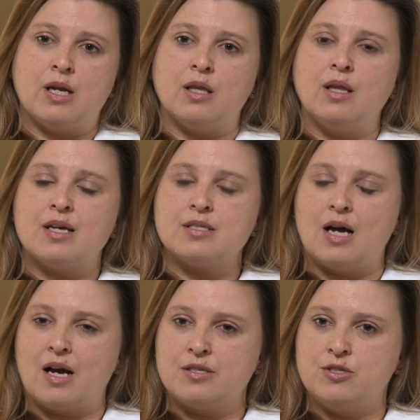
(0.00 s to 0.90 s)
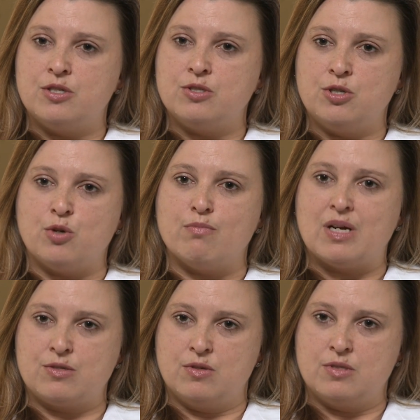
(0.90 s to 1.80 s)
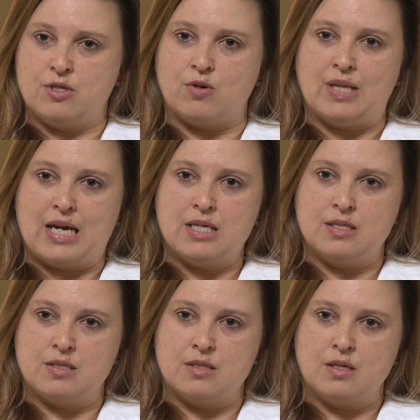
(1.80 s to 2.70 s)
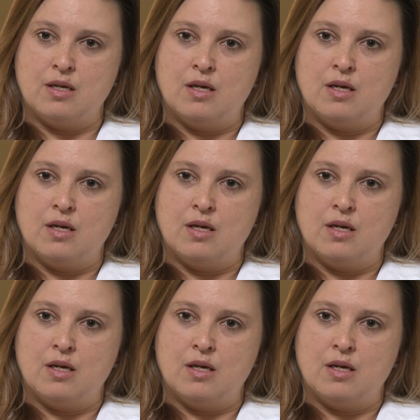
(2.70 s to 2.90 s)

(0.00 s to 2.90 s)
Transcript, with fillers: getting less oxygen to your muscles in your legs.